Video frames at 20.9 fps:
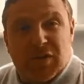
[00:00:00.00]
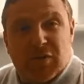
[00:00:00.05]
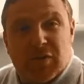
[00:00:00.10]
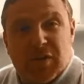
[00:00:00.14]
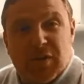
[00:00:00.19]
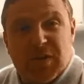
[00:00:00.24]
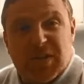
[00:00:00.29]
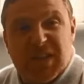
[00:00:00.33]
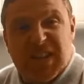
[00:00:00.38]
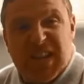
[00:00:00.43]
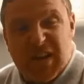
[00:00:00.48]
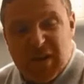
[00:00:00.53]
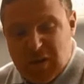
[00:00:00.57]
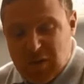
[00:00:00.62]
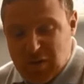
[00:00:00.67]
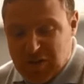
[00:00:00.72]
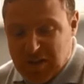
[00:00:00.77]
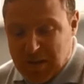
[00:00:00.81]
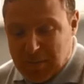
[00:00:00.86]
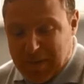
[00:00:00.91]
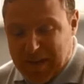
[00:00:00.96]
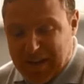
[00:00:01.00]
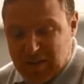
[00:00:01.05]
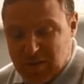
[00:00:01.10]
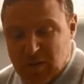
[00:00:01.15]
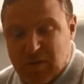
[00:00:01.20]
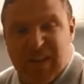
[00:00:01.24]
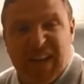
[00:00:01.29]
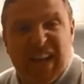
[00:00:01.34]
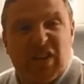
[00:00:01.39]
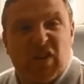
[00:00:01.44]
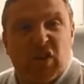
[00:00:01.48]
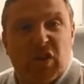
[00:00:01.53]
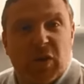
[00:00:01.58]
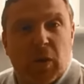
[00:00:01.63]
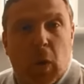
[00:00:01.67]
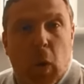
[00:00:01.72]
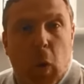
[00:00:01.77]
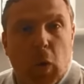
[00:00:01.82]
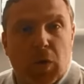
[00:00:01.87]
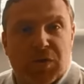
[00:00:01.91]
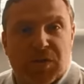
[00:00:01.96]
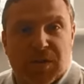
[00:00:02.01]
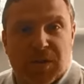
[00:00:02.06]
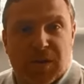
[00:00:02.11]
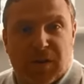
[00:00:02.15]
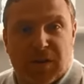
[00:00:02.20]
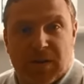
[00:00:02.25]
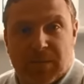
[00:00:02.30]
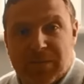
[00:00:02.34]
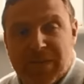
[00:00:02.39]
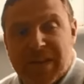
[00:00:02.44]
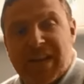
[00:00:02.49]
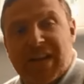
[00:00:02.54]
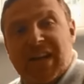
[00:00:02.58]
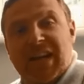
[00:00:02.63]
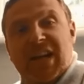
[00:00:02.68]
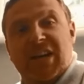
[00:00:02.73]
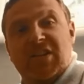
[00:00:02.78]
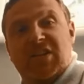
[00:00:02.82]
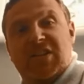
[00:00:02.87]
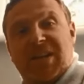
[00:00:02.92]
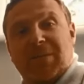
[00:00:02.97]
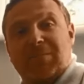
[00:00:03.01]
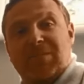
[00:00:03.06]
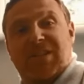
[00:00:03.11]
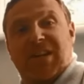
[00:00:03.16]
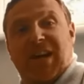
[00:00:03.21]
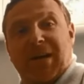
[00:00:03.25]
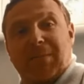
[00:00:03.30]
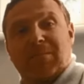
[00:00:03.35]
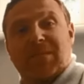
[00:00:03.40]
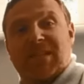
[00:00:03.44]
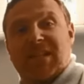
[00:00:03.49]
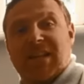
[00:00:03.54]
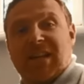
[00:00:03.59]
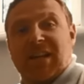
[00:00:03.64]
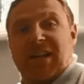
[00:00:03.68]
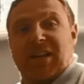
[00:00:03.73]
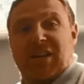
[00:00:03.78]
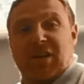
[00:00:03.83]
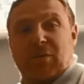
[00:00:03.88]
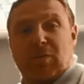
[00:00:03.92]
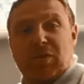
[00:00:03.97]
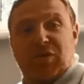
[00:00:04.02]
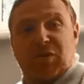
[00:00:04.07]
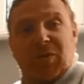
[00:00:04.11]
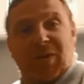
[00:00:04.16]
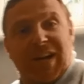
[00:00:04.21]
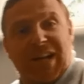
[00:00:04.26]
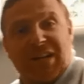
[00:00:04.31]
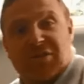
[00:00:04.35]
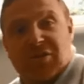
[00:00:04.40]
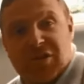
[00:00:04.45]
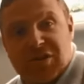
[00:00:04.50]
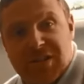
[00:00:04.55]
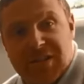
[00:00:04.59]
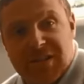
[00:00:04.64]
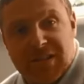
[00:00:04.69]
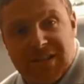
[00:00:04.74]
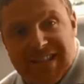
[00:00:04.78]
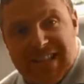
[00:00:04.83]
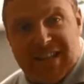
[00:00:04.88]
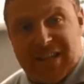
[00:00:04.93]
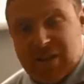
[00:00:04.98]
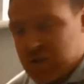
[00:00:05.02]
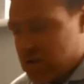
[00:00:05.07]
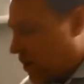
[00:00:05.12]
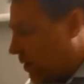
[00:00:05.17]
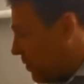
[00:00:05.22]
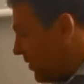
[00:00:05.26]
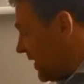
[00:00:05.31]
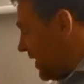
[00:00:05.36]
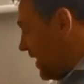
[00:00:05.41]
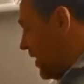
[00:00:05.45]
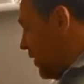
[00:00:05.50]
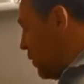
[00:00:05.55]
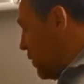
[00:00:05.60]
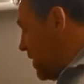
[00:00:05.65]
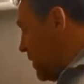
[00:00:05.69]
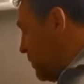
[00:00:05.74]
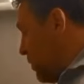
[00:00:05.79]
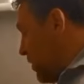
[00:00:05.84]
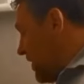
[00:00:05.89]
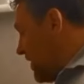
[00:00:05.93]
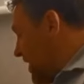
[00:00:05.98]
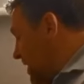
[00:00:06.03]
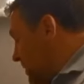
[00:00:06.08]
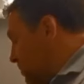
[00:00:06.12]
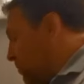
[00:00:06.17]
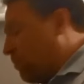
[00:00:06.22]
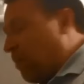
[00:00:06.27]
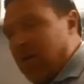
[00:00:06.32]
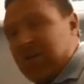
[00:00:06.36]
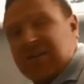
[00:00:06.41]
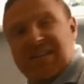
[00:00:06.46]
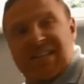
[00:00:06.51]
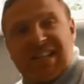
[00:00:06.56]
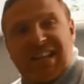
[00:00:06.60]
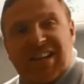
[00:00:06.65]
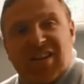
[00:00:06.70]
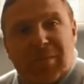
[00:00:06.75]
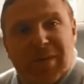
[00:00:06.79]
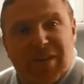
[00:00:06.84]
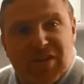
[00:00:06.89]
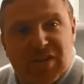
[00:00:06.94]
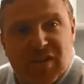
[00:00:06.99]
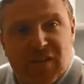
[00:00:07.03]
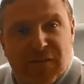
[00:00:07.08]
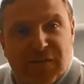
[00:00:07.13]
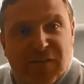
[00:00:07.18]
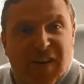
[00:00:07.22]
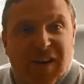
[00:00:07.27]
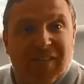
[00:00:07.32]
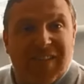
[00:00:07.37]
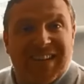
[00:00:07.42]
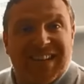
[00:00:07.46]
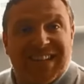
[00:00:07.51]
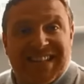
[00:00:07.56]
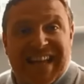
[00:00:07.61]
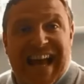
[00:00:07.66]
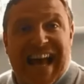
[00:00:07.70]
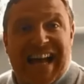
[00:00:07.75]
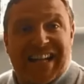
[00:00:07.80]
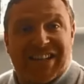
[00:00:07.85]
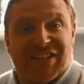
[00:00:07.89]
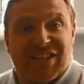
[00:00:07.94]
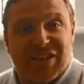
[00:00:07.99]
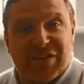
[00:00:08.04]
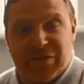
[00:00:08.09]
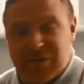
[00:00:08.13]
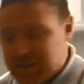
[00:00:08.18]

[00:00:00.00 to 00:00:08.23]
screws and they're usually about sort of an inch and a quarter long. And sometimes the original electrician that did the job would have put the box a little bit too far in and has had to